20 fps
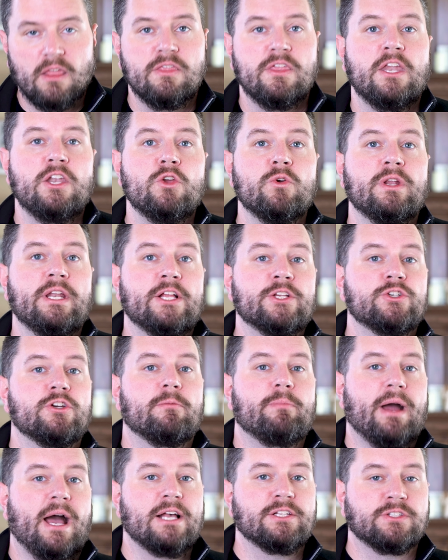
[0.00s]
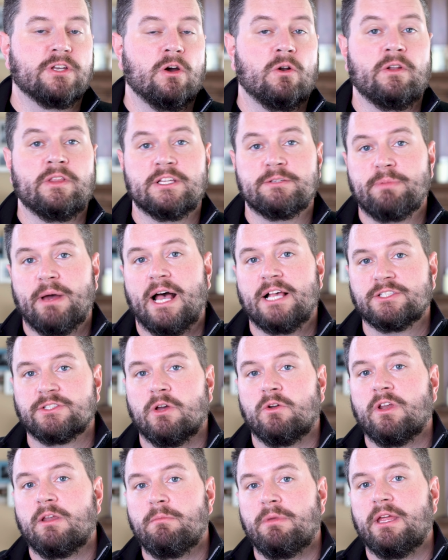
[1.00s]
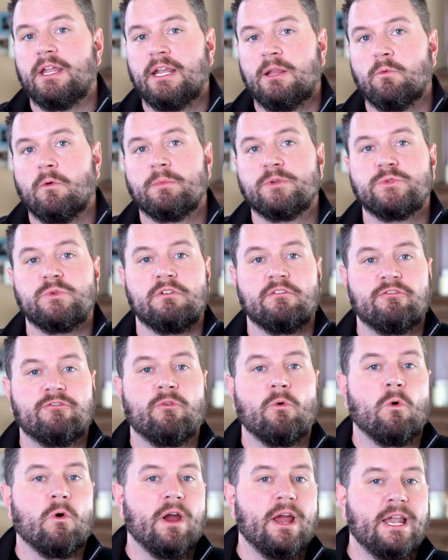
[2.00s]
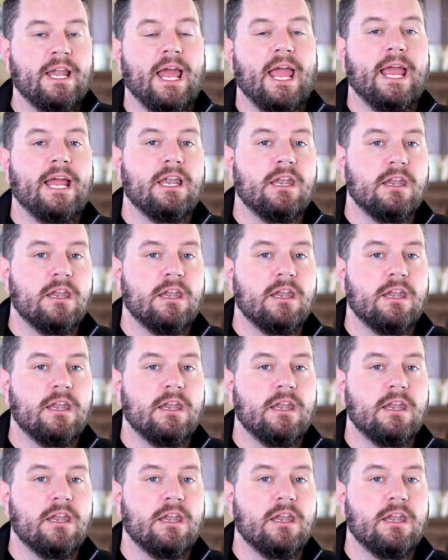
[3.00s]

Then you can enter your passcode, and this passcode can be anywhere between four and eight